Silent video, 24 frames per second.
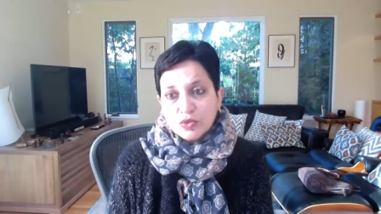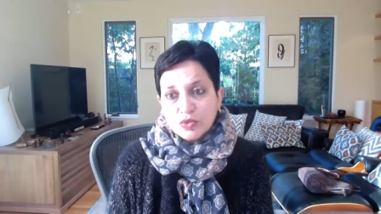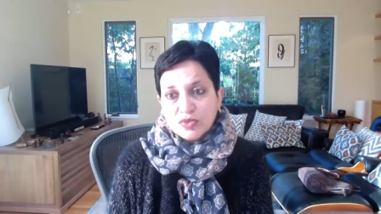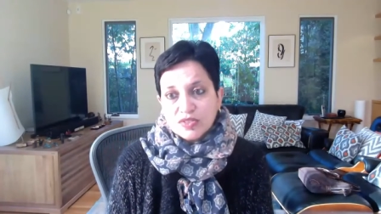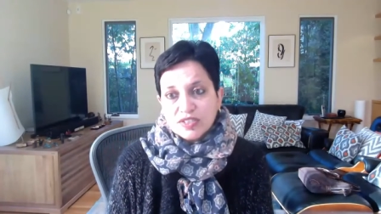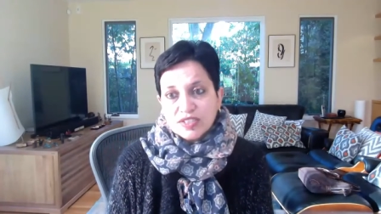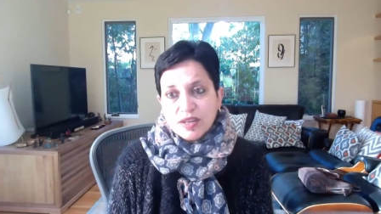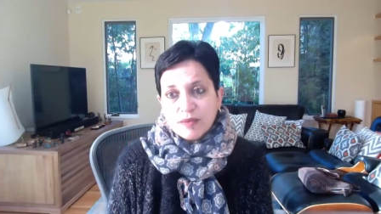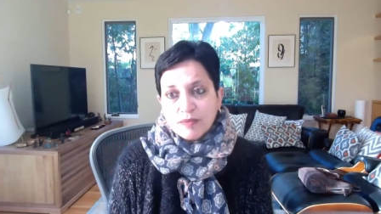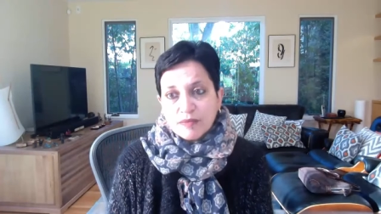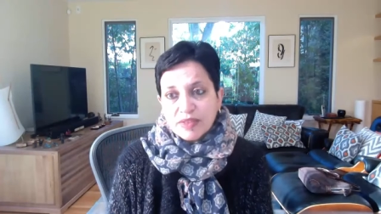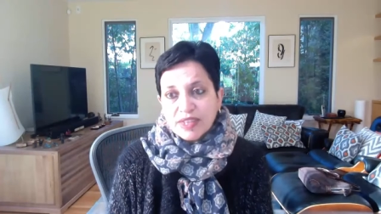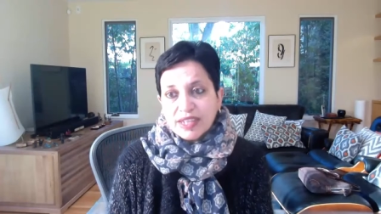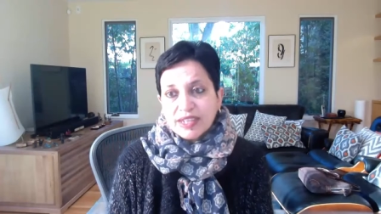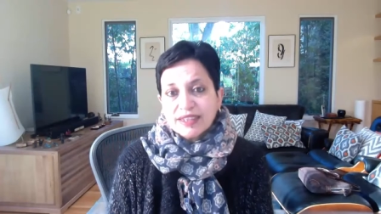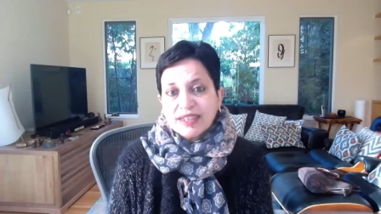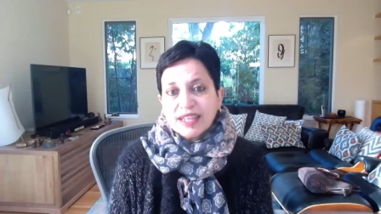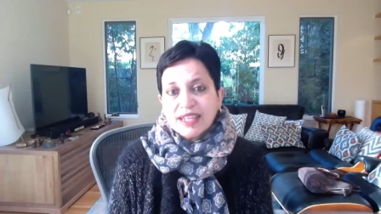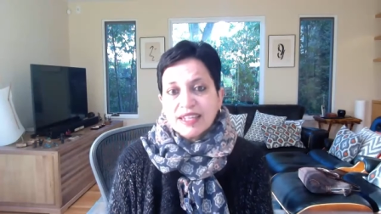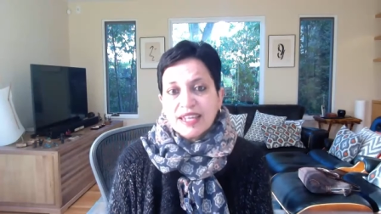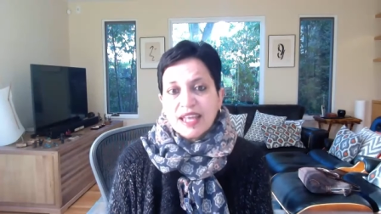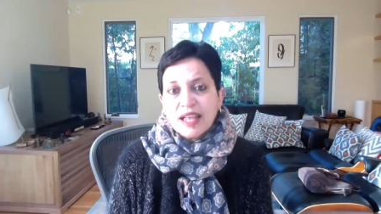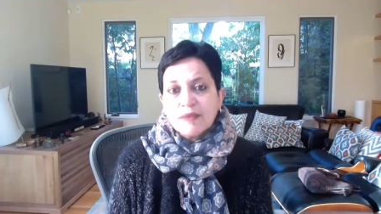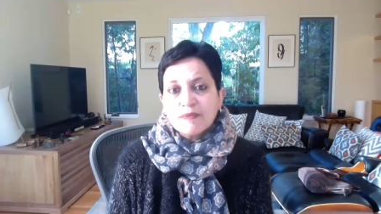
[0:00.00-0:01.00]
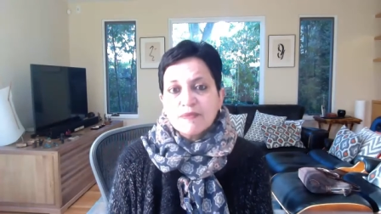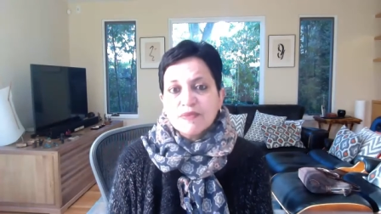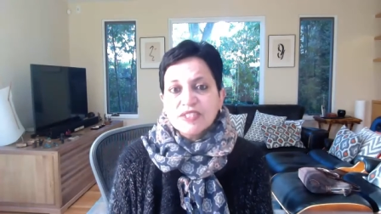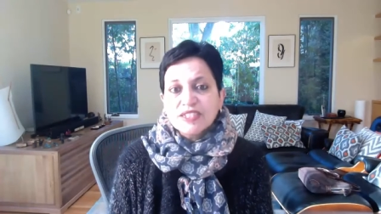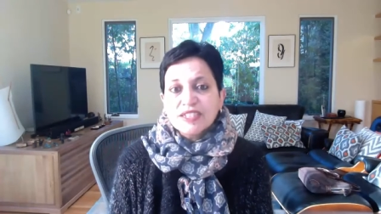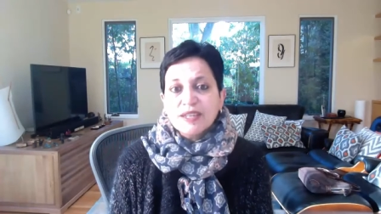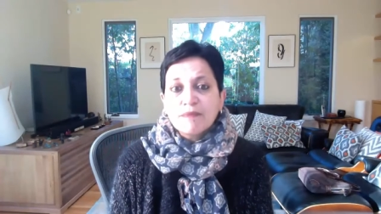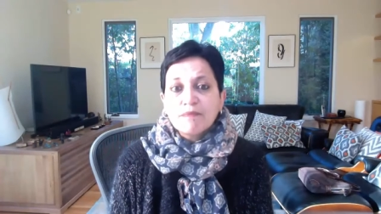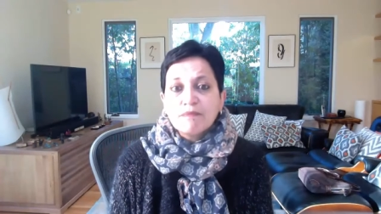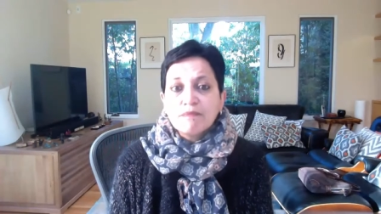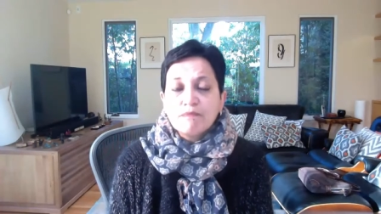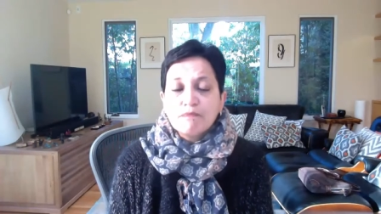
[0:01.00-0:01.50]
something that helps
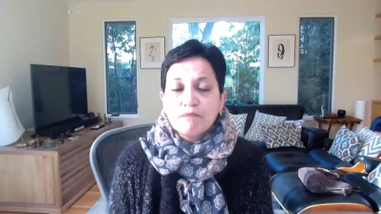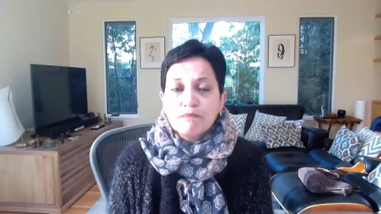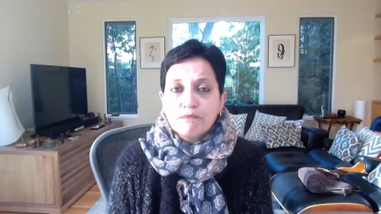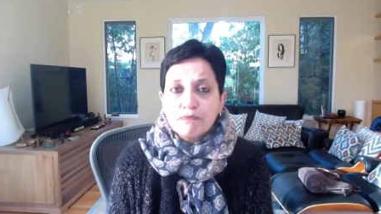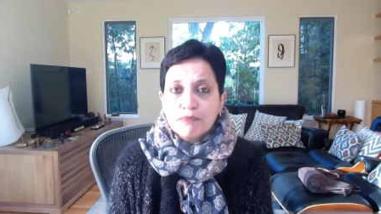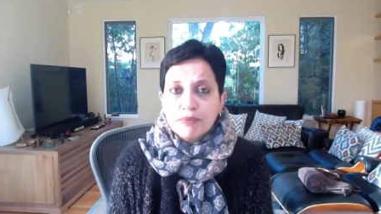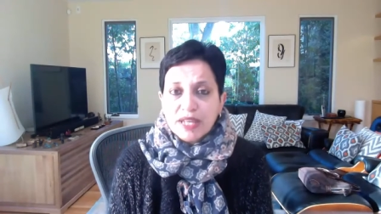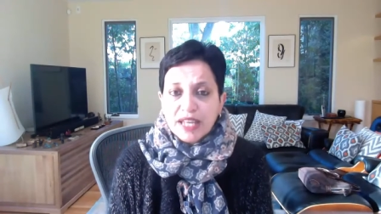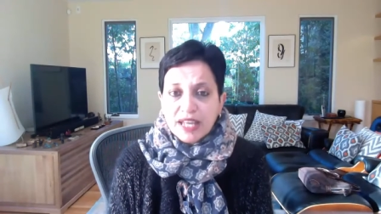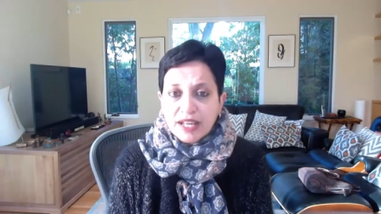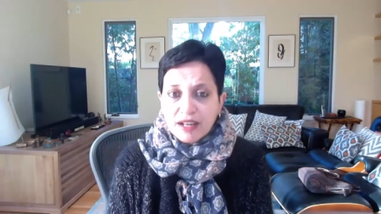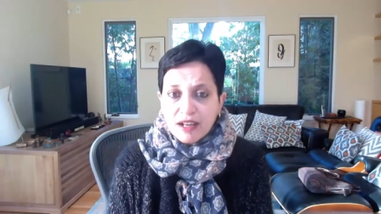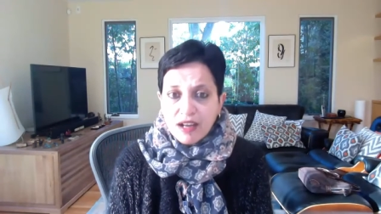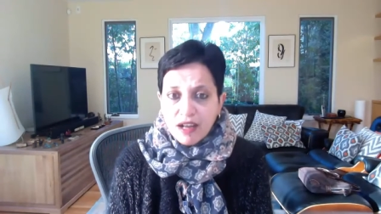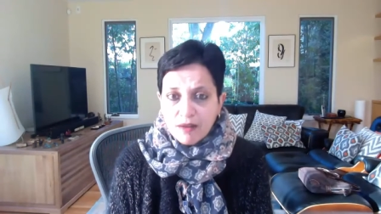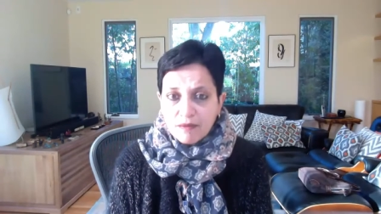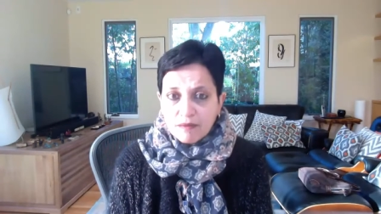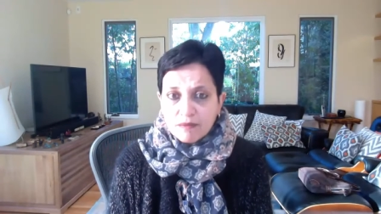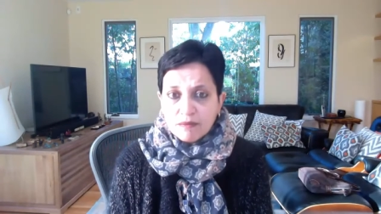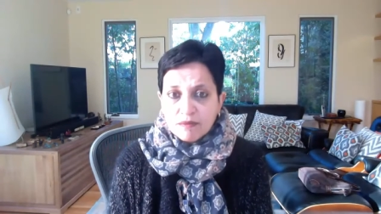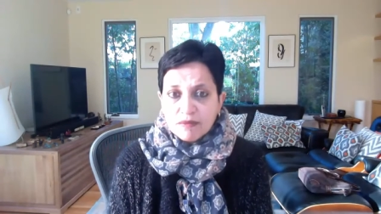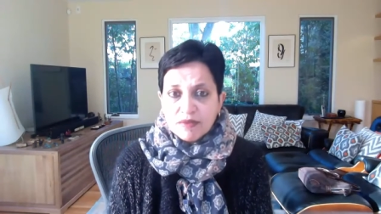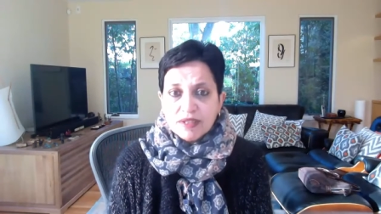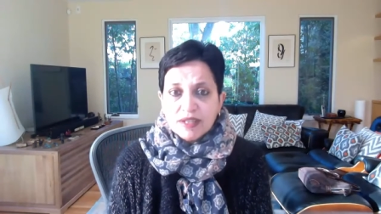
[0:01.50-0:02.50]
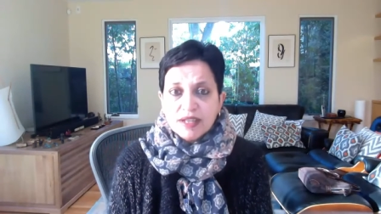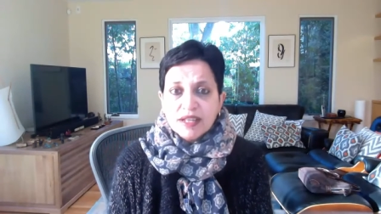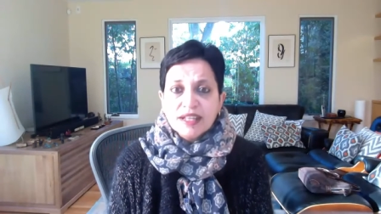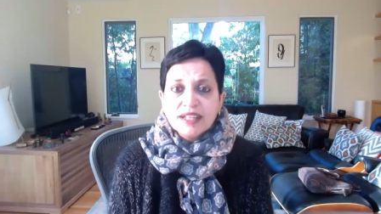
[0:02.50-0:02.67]
them become